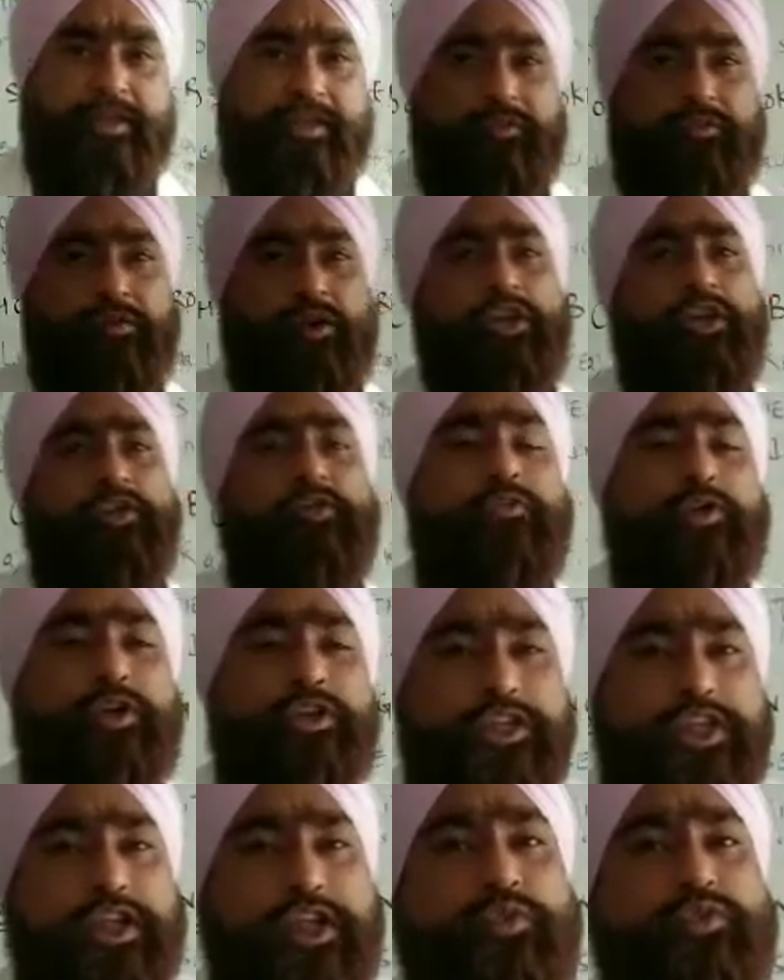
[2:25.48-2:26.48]
the volume
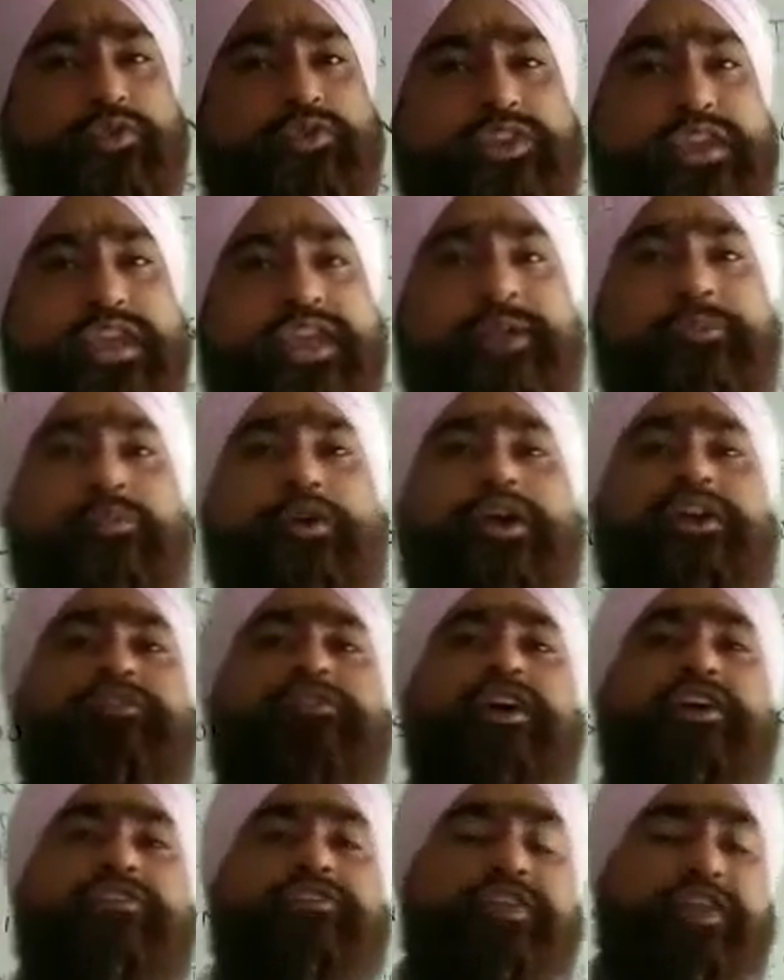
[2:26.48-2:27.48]
was around
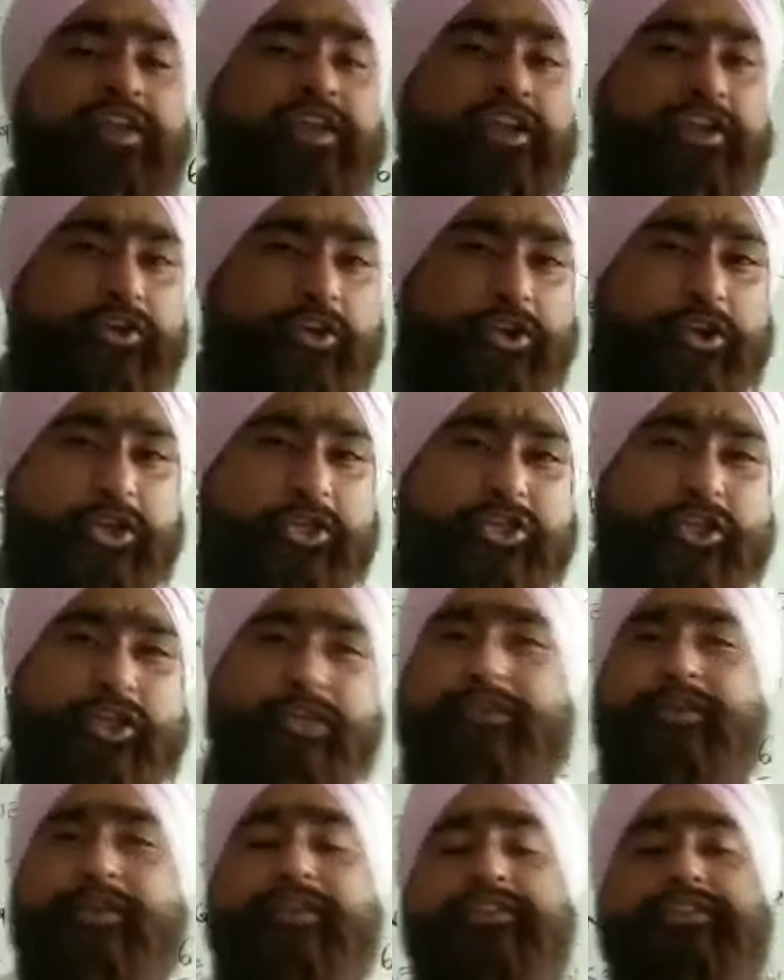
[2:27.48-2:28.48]
$3.5 trillion. So
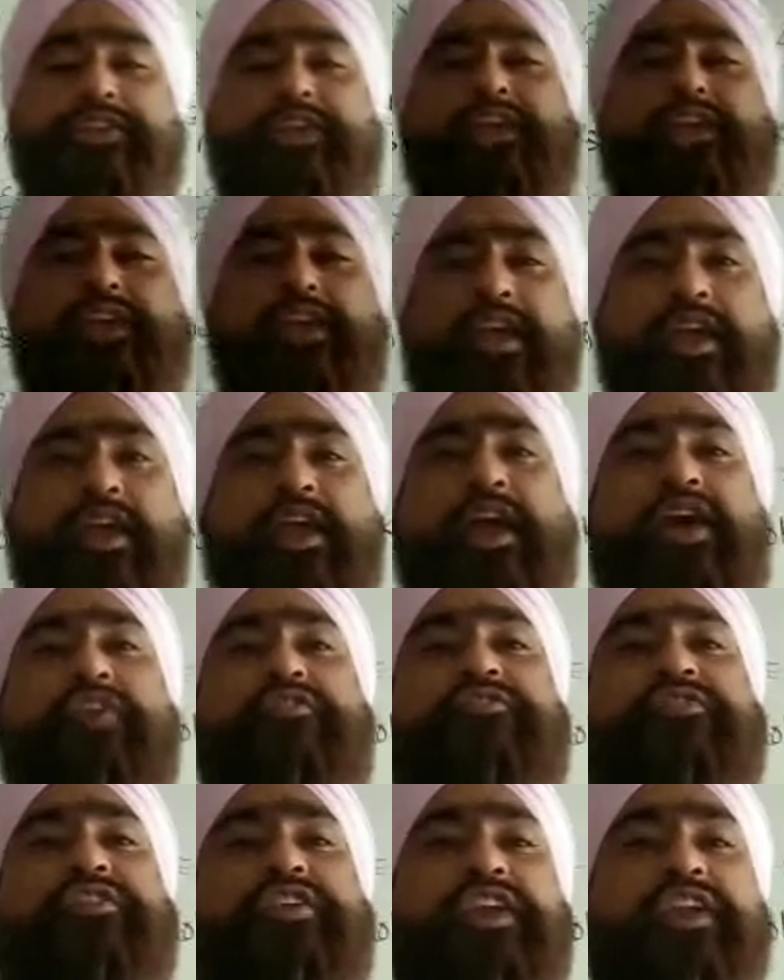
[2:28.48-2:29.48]
you can see
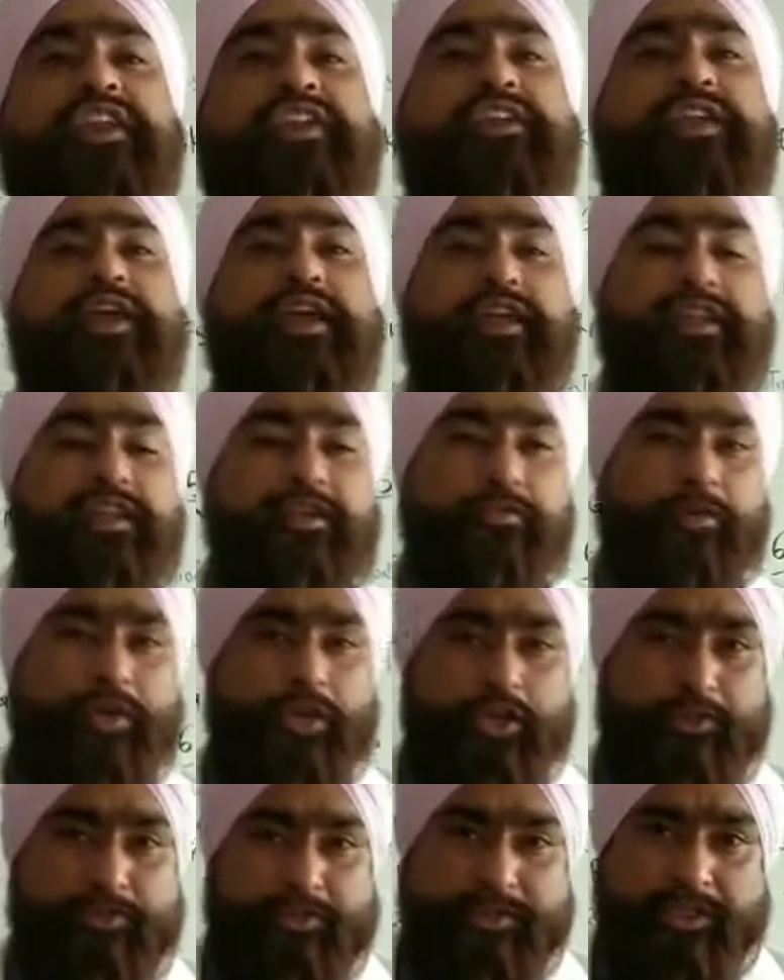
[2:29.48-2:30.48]
every day the
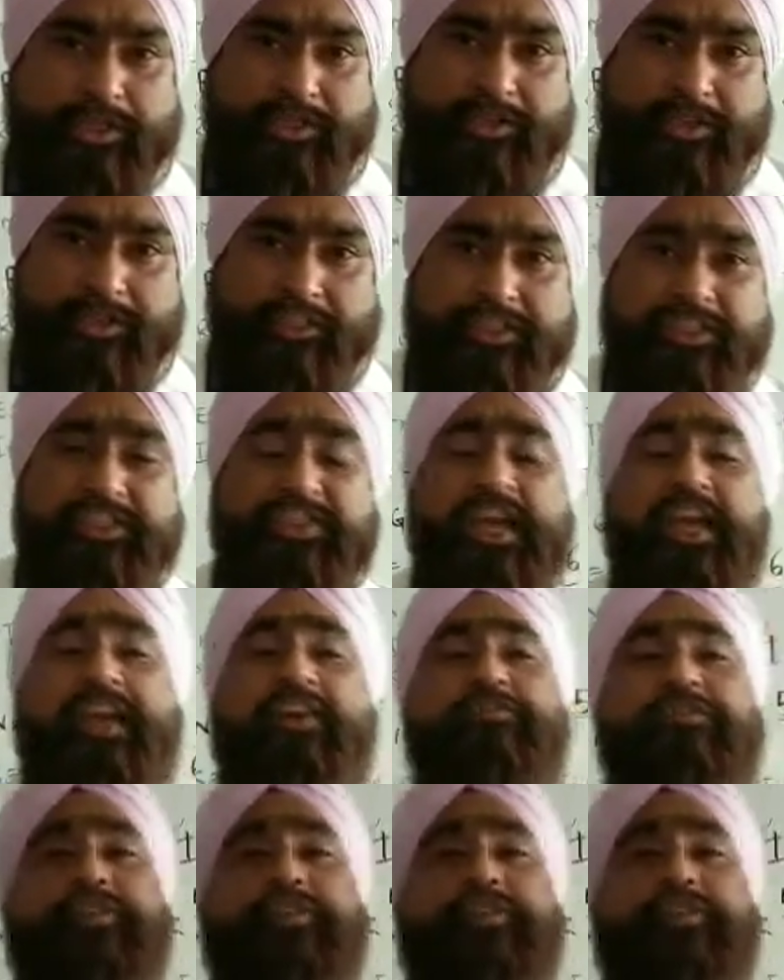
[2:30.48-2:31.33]
volume is increasing, and